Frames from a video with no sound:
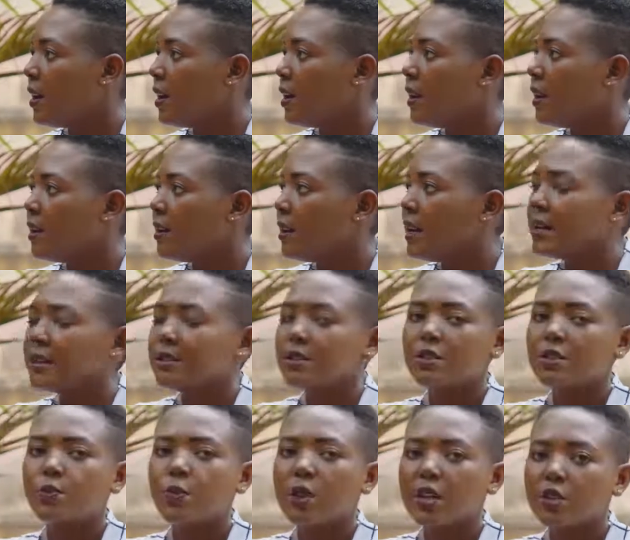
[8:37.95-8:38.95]
Let us
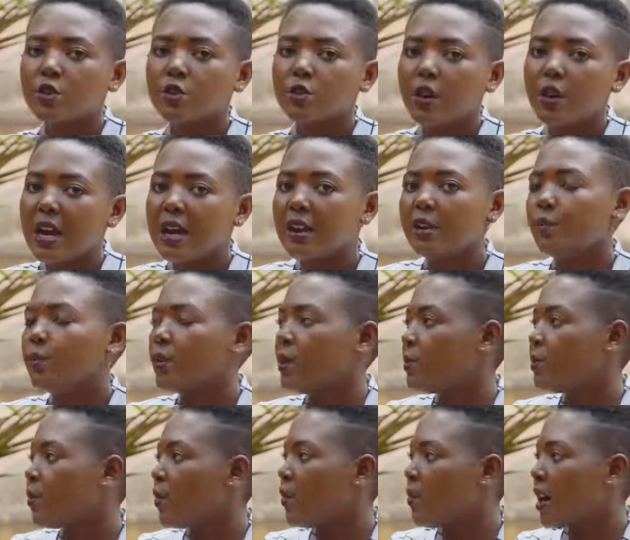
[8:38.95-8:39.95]
speak to young
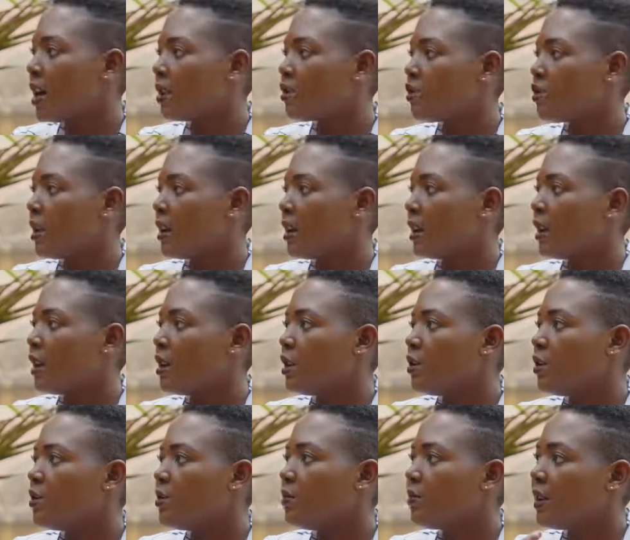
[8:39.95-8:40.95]
people watching,
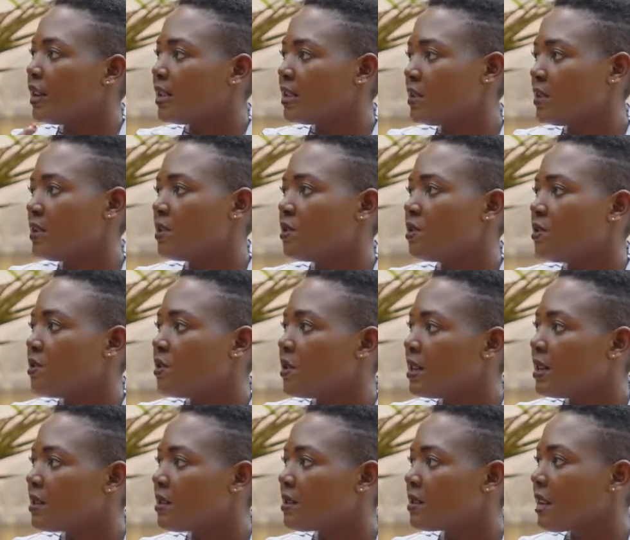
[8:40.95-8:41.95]
university
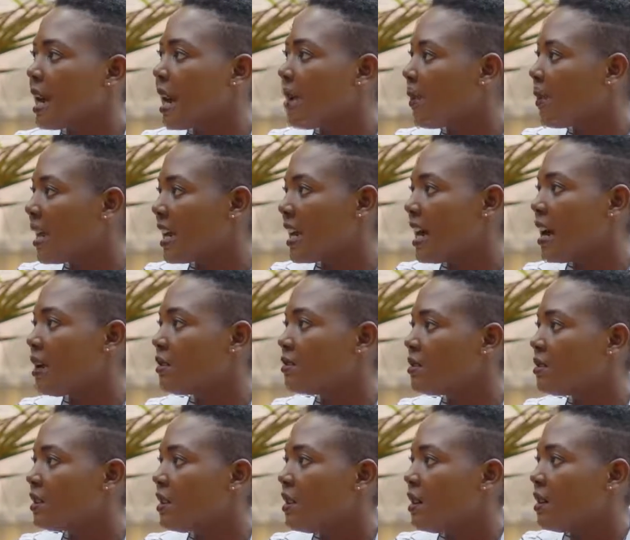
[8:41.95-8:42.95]
students coming
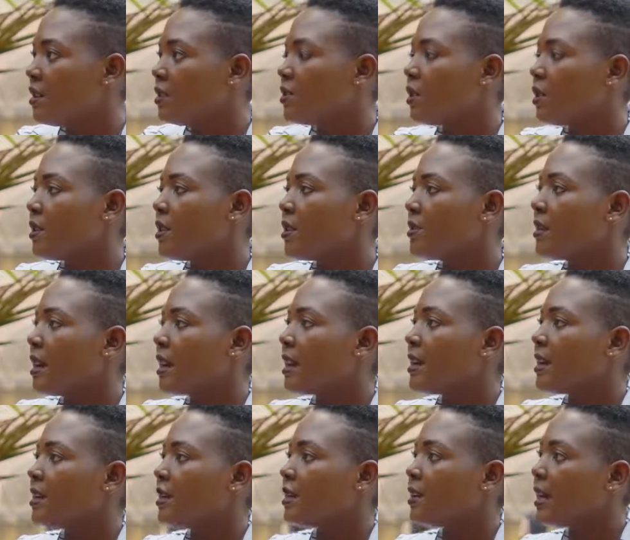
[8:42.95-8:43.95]
out, so that they
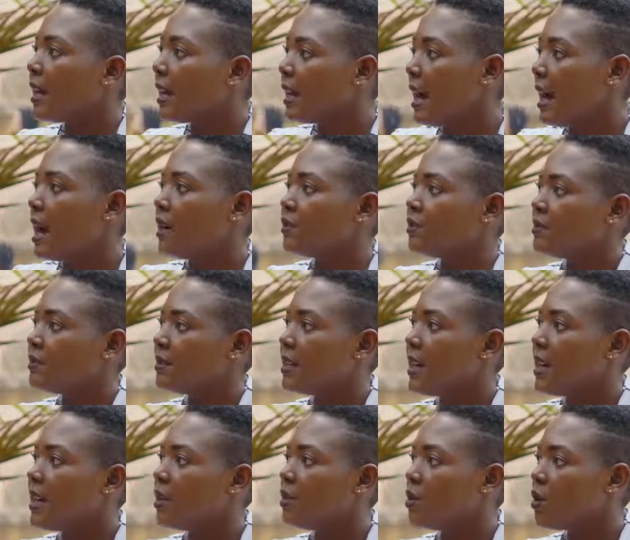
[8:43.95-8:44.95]
can get out
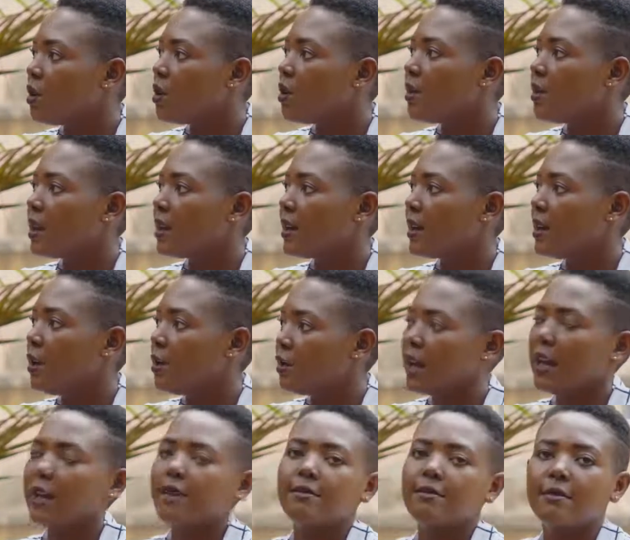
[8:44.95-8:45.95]
there knowing,
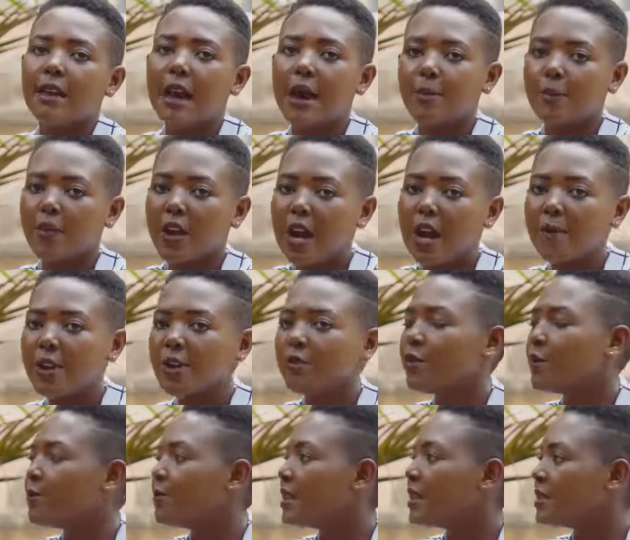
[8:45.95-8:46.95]
okay, I'm coming
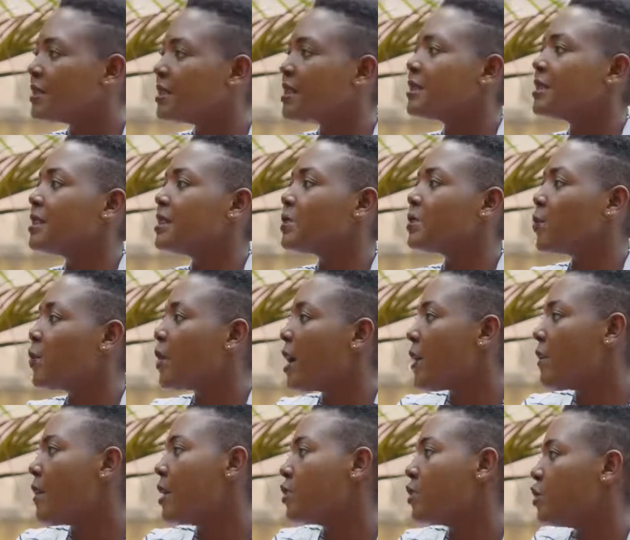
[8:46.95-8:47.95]
from this is where
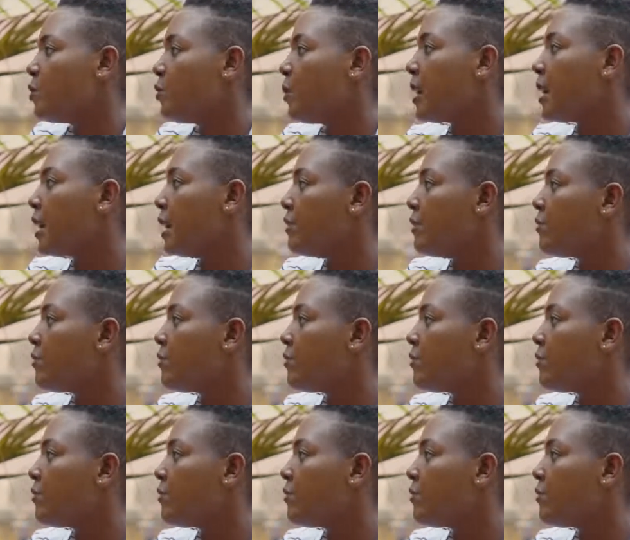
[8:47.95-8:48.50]
I want to begin